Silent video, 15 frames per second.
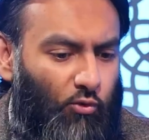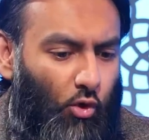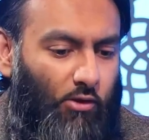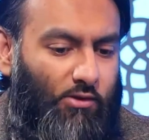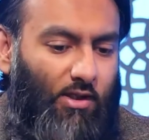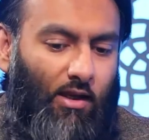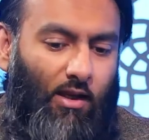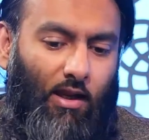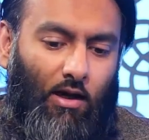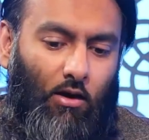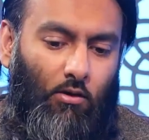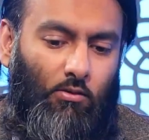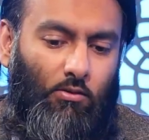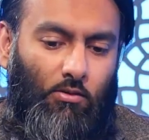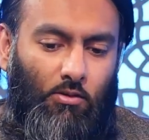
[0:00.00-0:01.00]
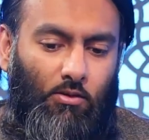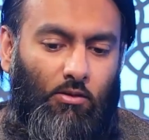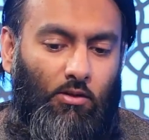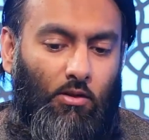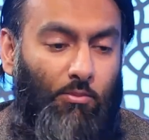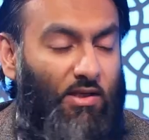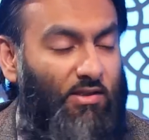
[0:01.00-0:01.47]
looked at how
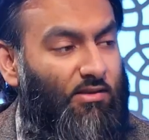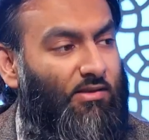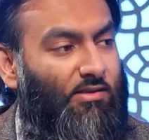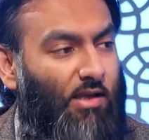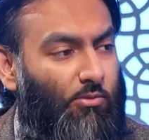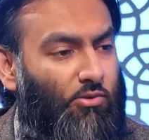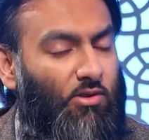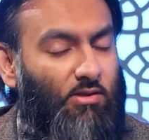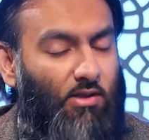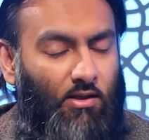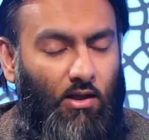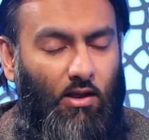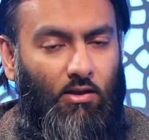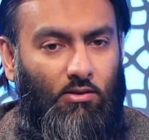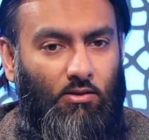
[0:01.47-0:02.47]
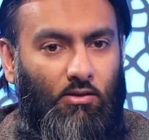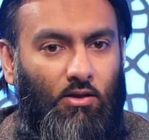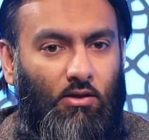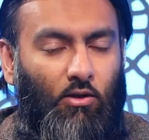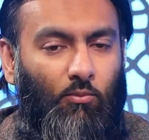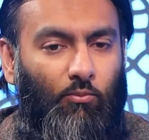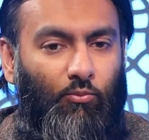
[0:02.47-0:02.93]
the misconceptions, and
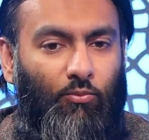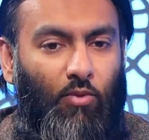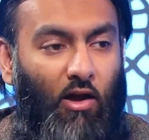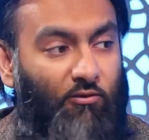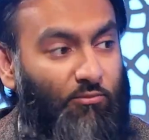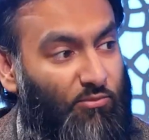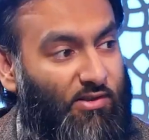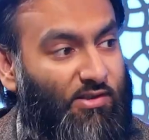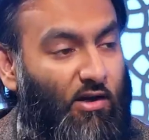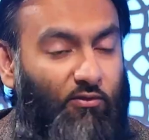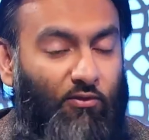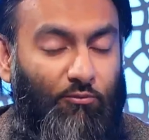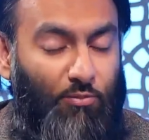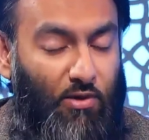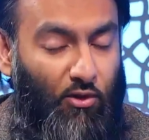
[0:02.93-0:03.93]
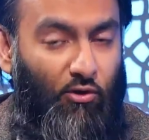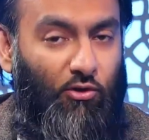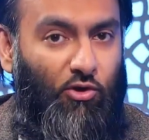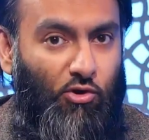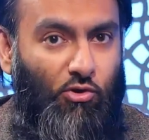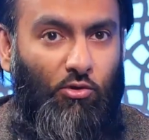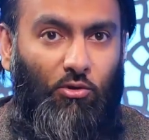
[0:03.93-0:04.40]
I myself have been on
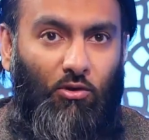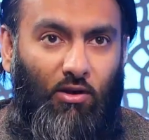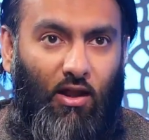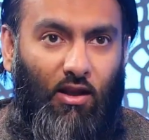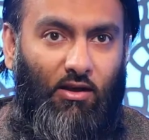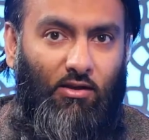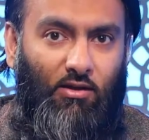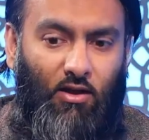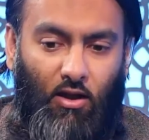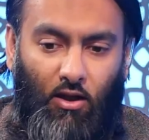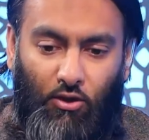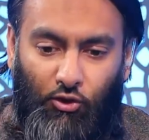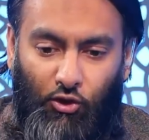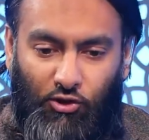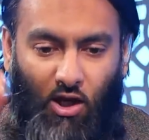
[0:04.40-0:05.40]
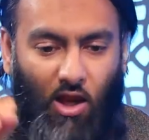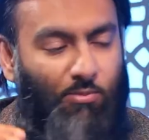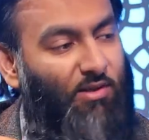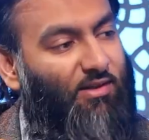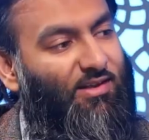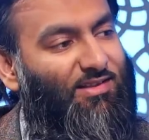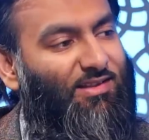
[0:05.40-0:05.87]
Google, and you
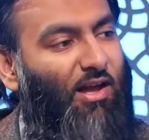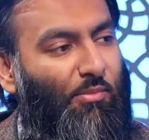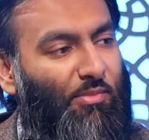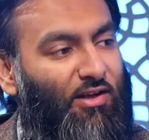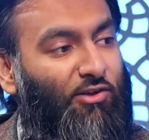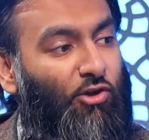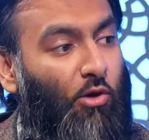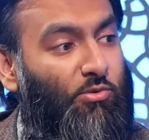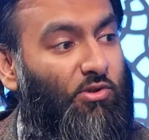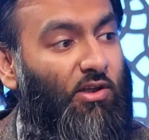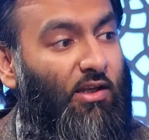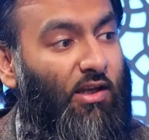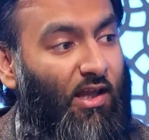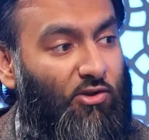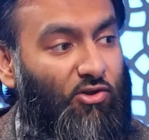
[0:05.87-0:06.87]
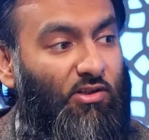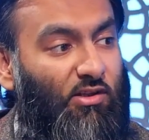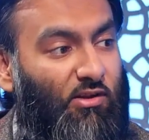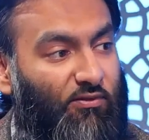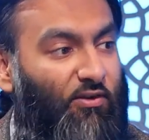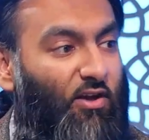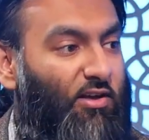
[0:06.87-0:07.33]
type in Islam and adoption, and actually
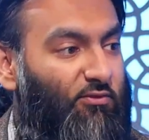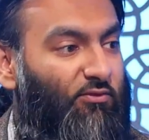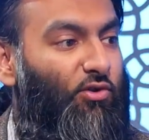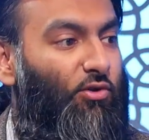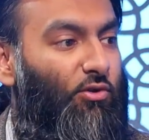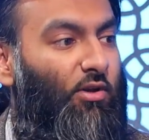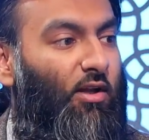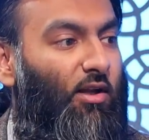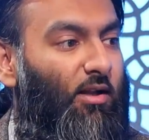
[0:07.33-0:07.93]
the first few